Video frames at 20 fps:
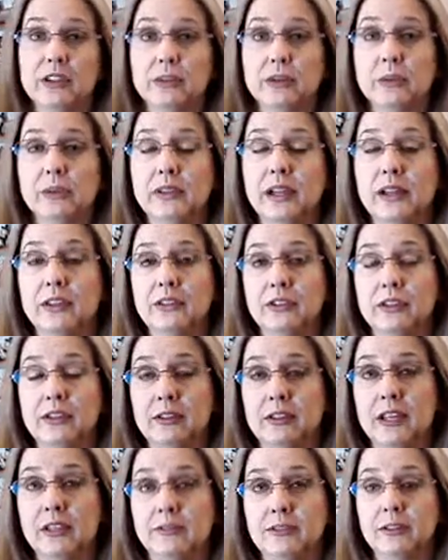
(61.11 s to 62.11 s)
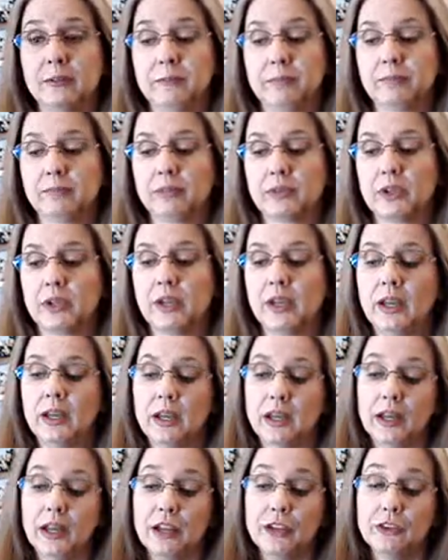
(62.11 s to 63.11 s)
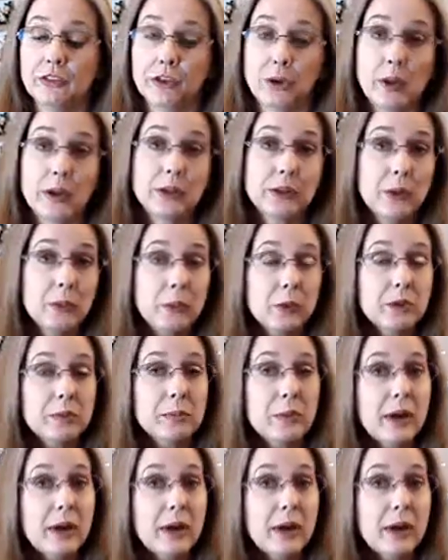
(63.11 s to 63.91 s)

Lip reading: 2011. So I lowered